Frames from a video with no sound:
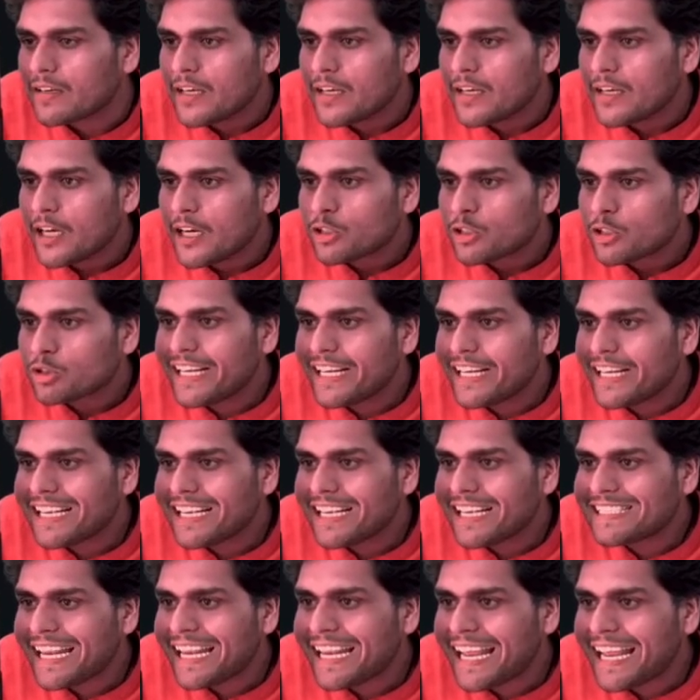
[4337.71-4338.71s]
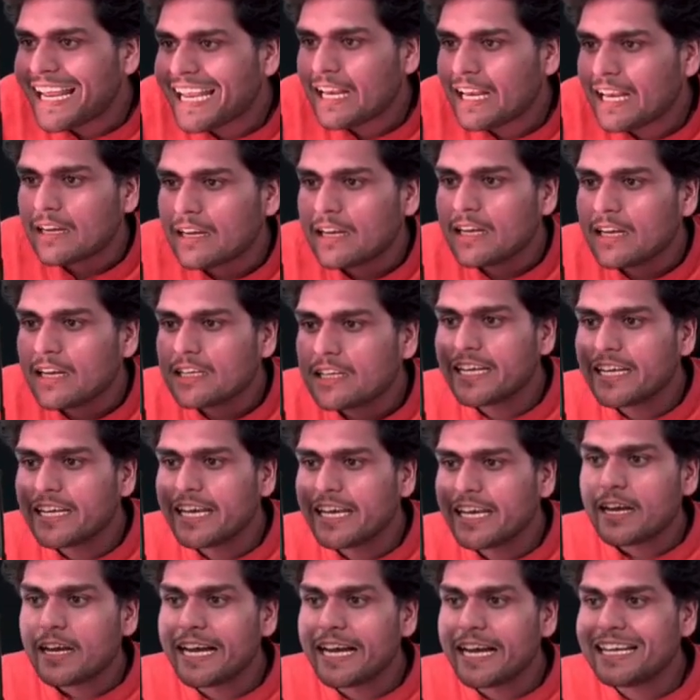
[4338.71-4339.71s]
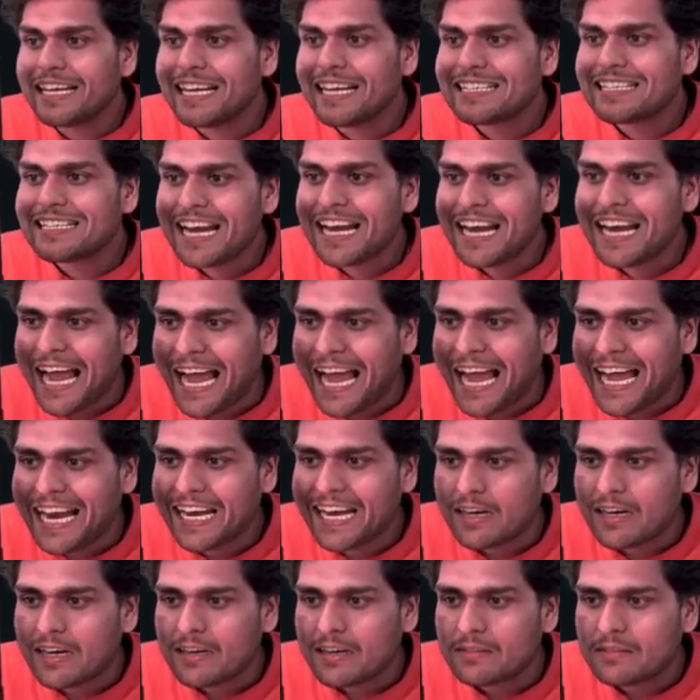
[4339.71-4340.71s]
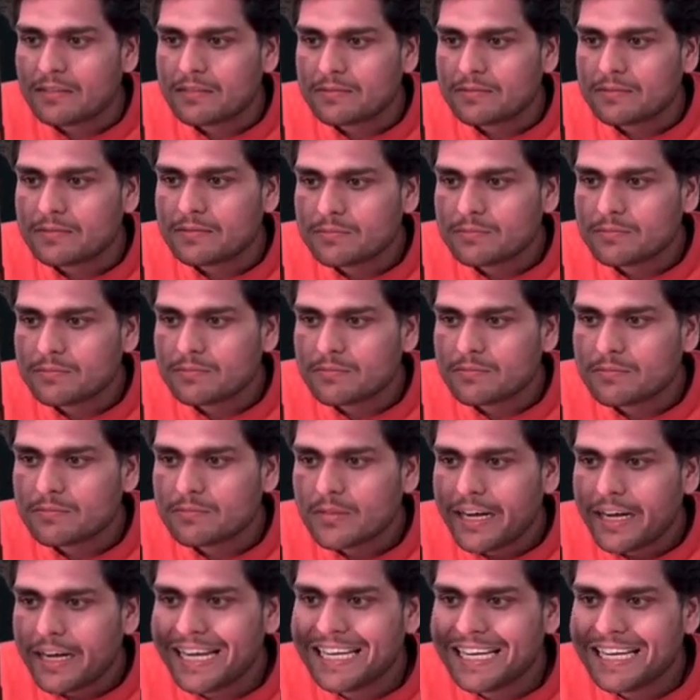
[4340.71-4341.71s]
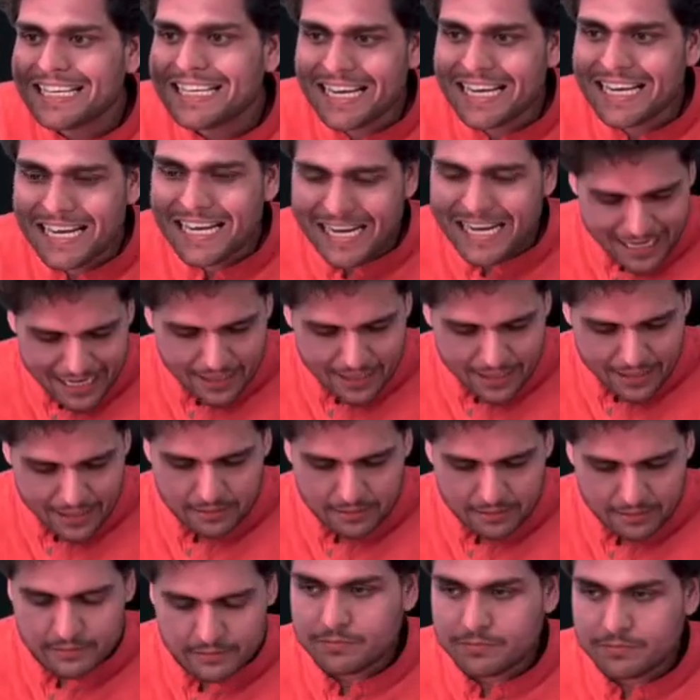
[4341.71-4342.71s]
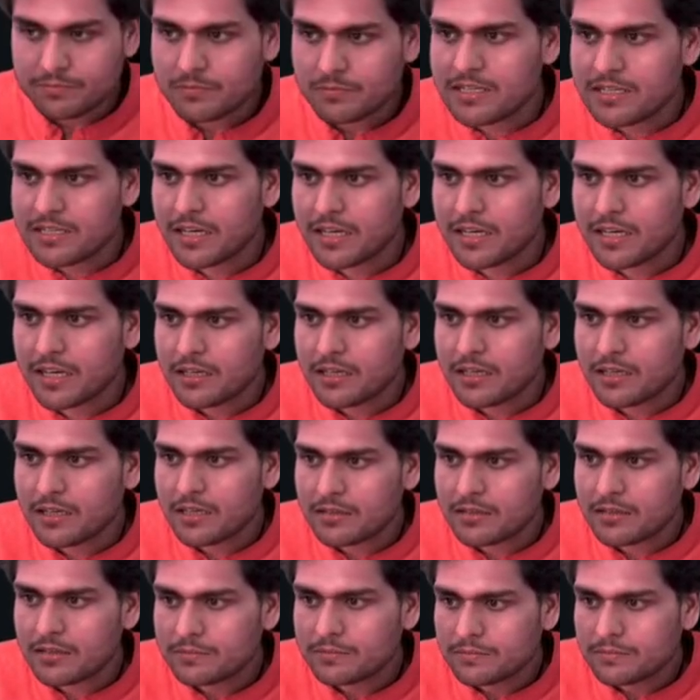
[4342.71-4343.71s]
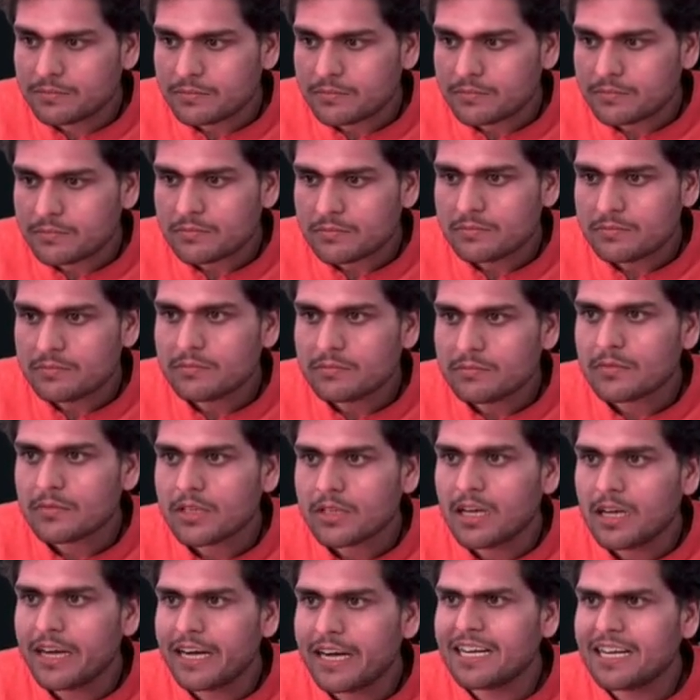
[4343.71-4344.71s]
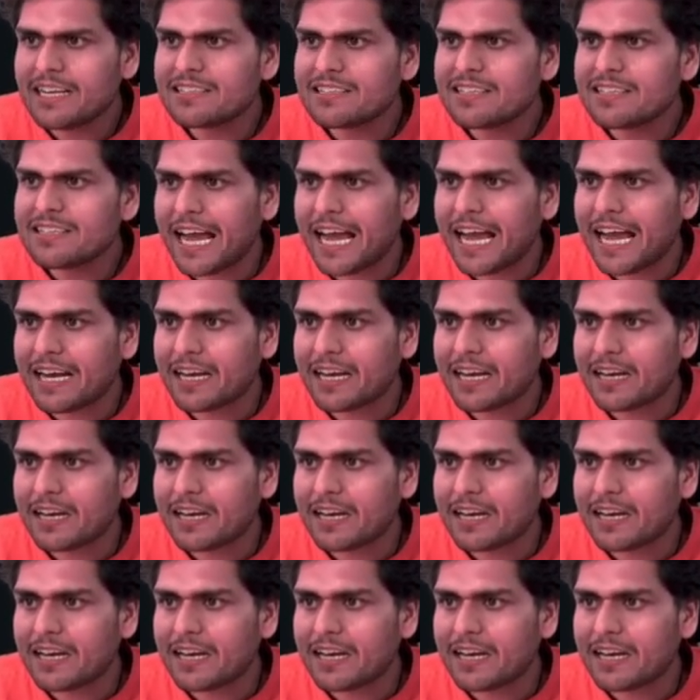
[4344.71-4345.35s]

So it is taking, see, it is an array. It is an array, isn't it? It is an array.